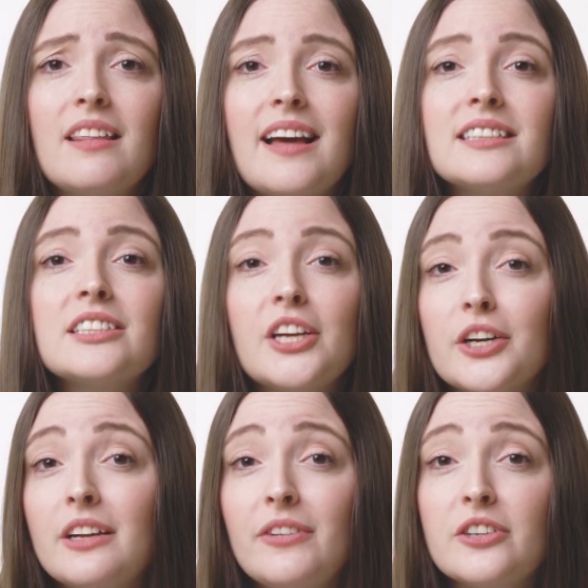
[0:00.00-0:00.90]
That
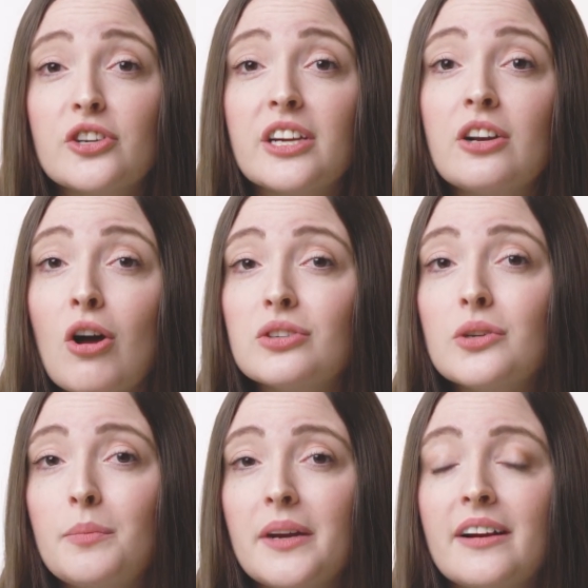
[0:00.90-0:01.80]
security feature can
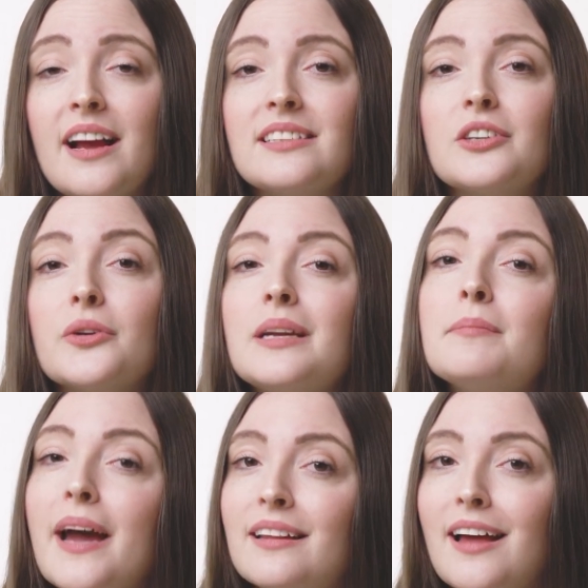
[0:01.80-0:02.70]
also appear as a green
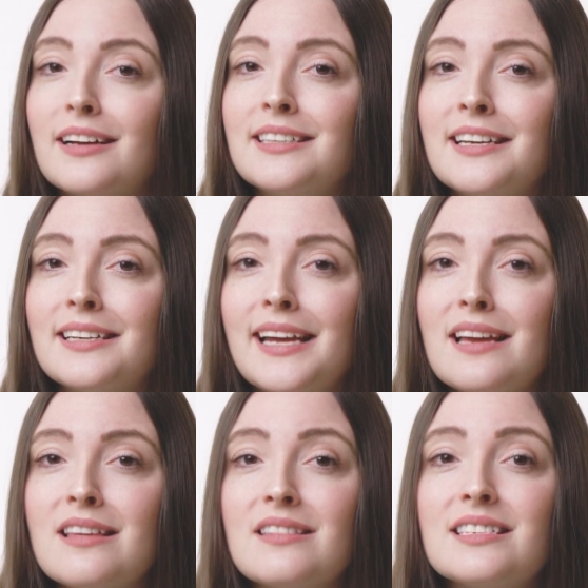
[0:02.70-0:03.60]
padlock to
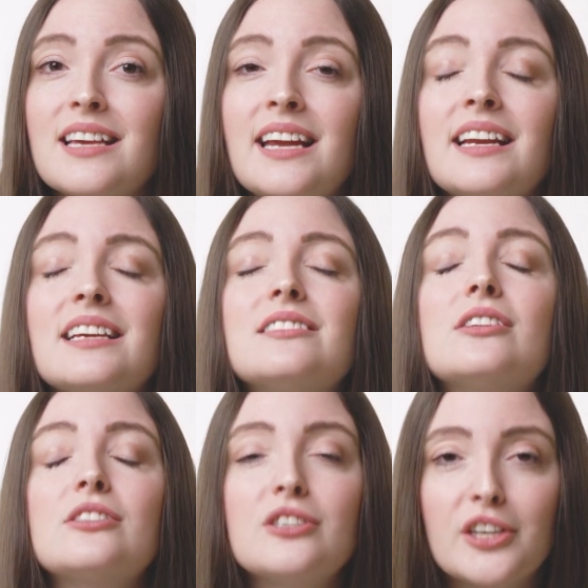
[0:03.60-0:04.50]
indicate that the site
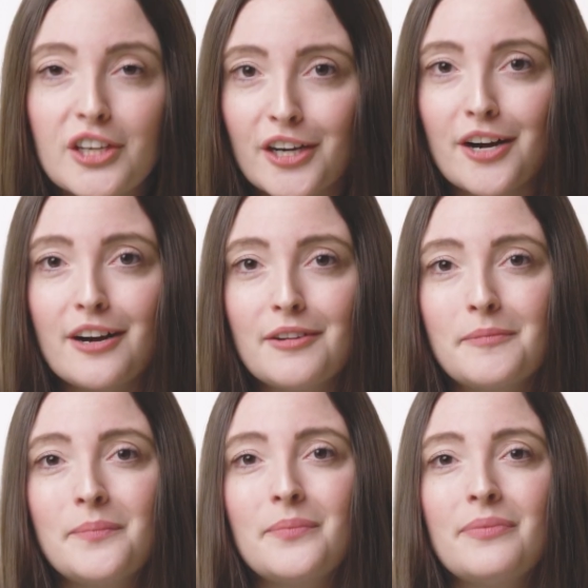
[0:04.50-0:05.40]
is secure.
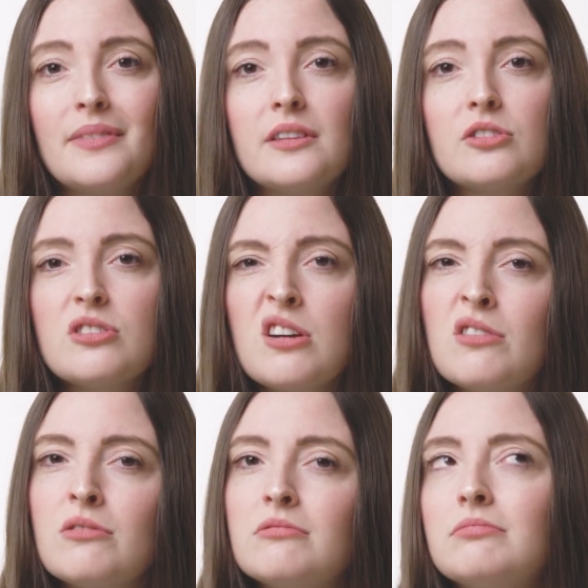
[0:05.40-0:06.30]

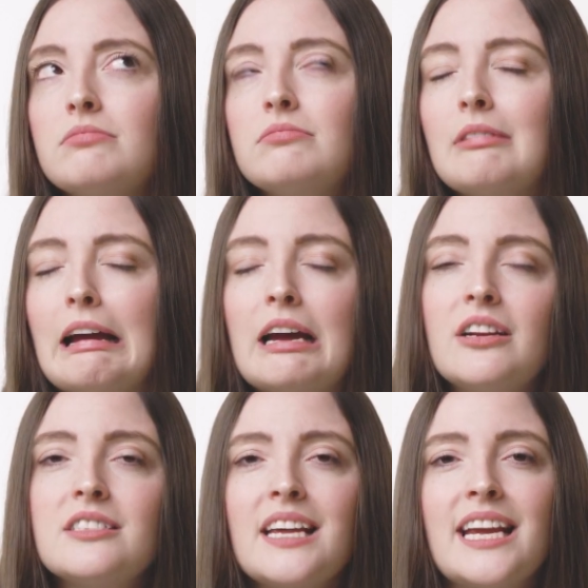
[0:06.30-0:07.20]
So, how
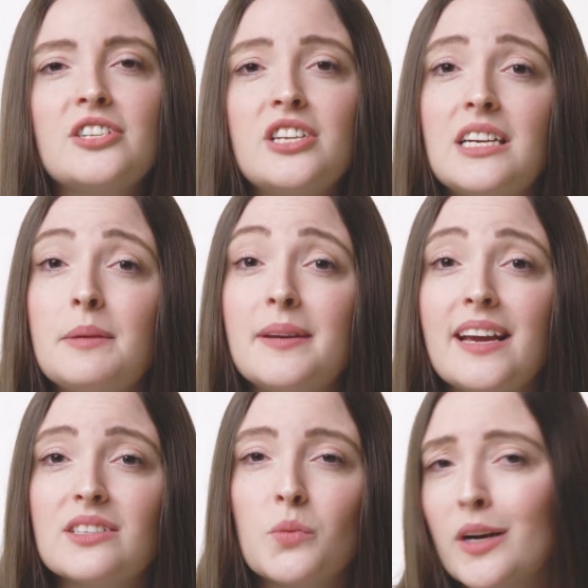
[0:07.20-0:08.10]
does
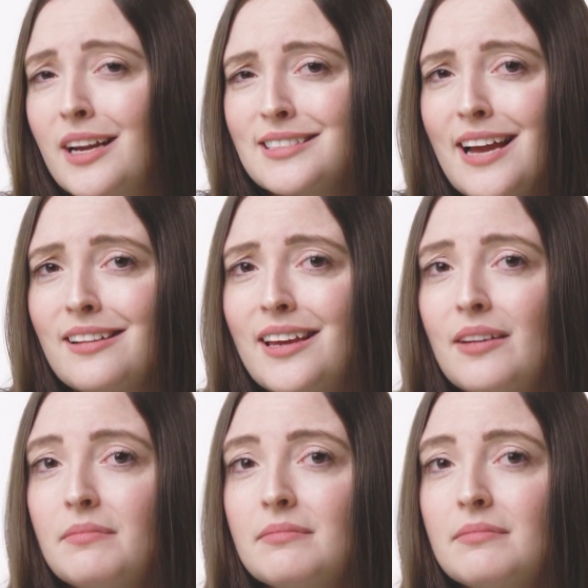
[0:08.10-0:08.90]
HTTPS work exactly?